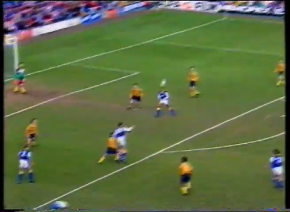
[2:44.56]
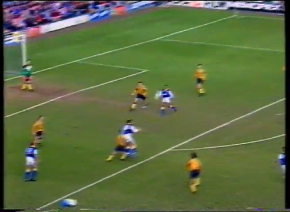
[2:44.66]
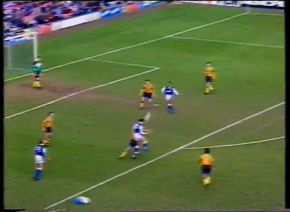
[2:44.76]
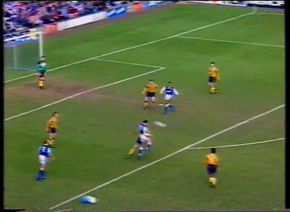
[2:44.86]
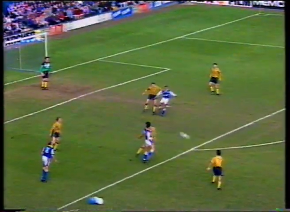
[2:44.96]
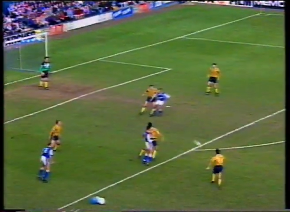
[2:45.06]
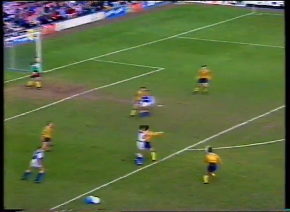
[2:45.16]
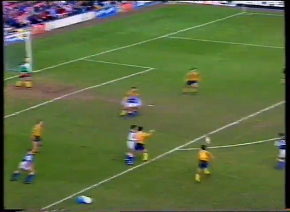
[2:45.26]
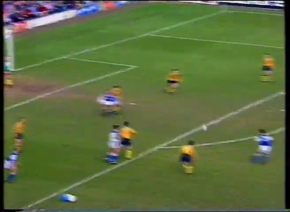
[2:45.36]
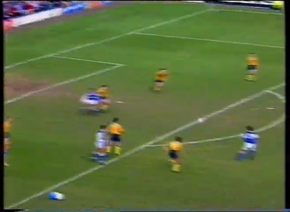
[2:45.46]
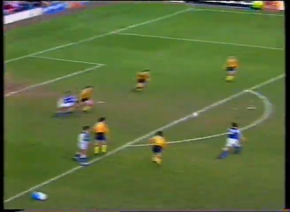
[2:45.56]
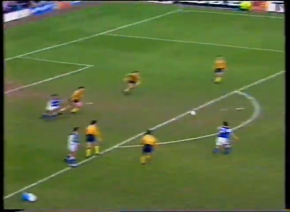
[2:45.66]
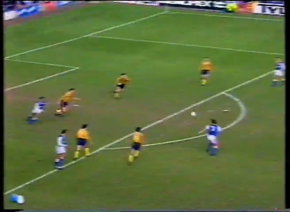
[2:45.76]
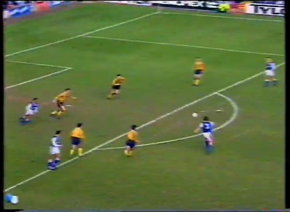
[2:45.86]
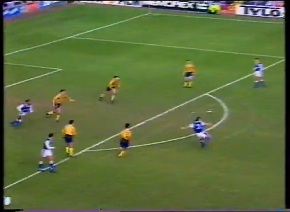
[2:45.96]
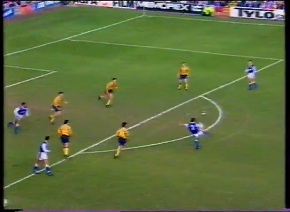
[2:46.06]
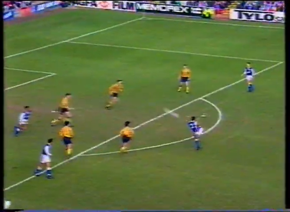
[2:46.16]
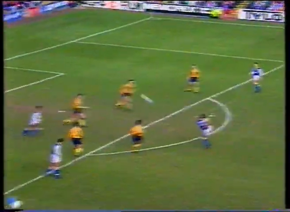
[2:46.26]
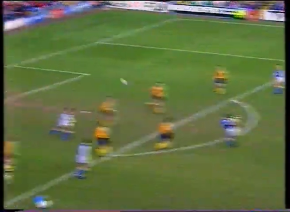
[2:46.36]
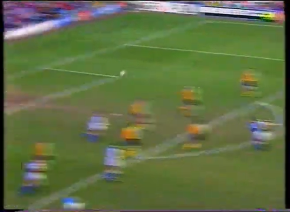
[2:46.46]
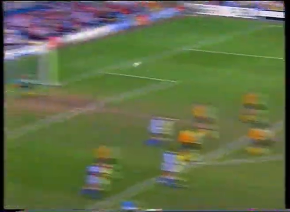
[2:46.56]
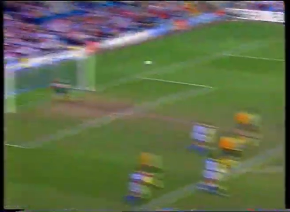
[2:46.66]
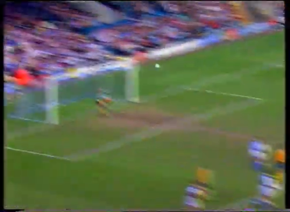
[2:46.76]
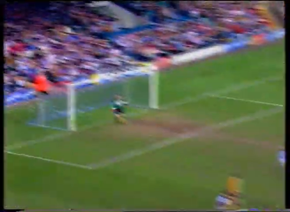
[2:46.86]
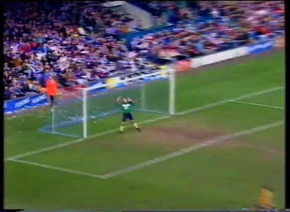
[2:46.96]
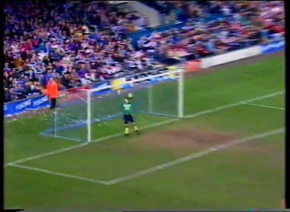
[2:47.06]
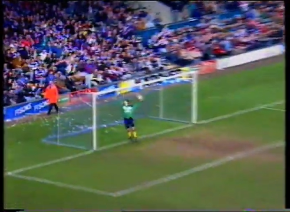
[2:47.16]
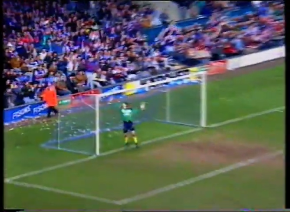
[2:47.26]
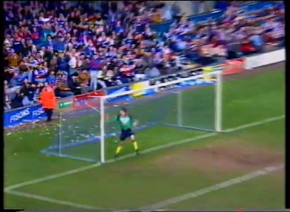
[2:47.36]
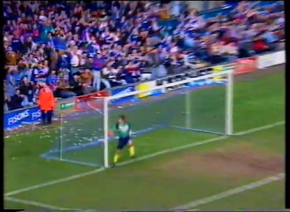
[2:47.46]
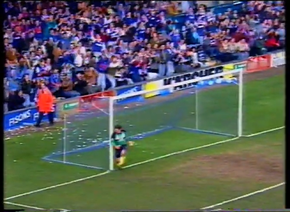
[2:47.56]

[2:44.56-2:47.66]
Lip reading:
Nobody's mouth can be seen.